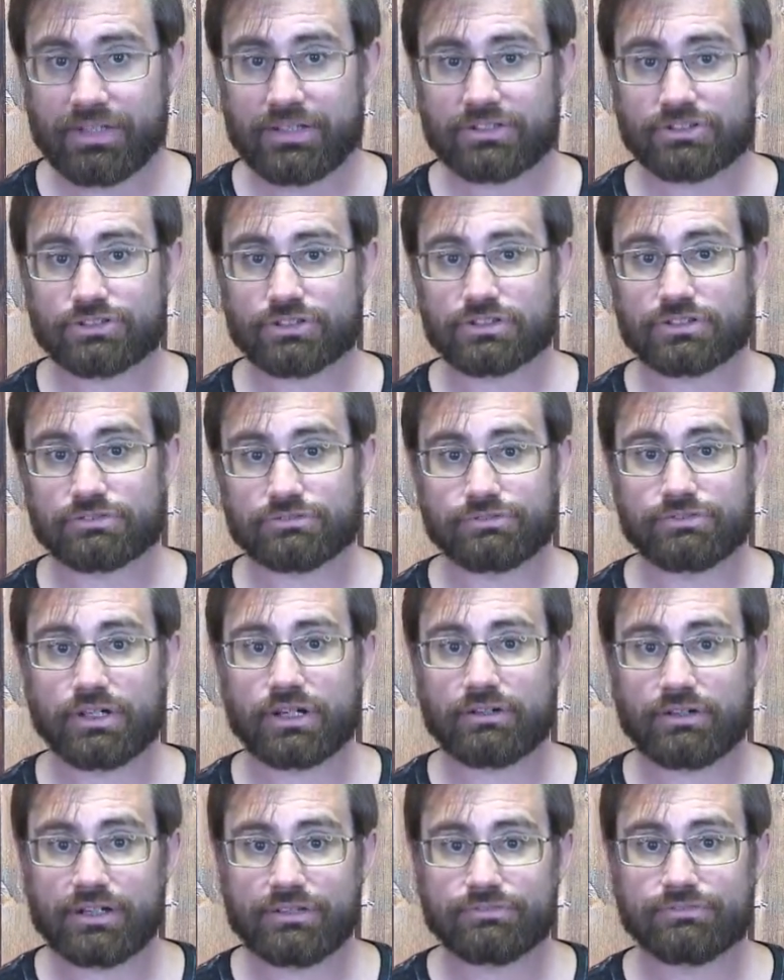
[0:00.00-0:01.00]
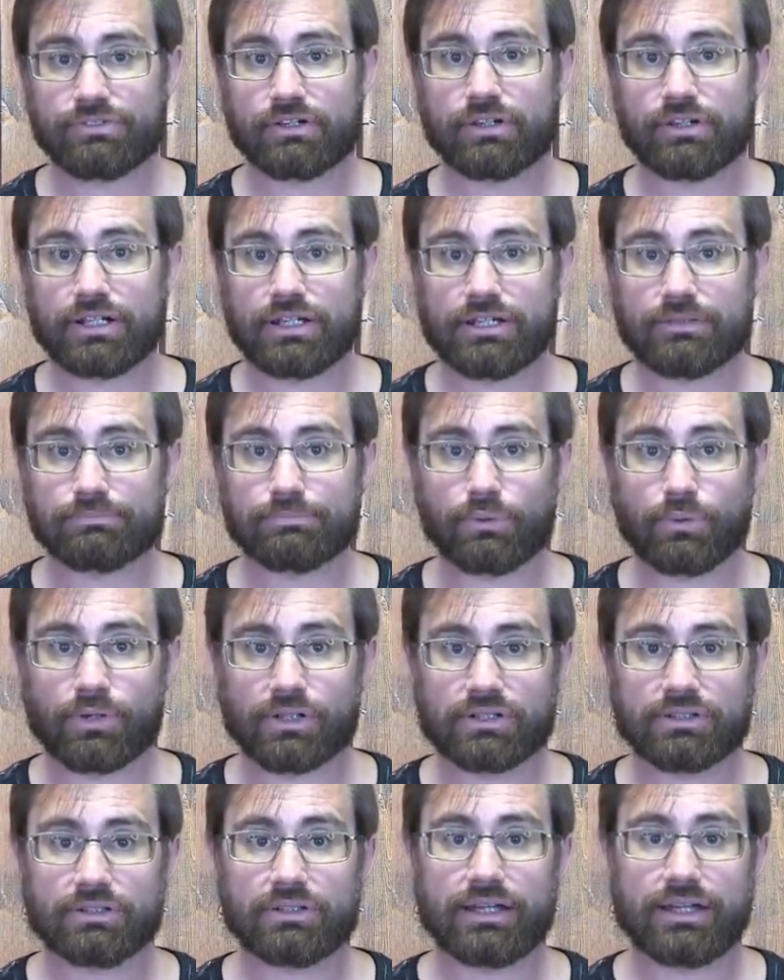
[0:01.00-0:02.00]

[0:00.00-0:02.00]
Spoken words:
So it's very, very important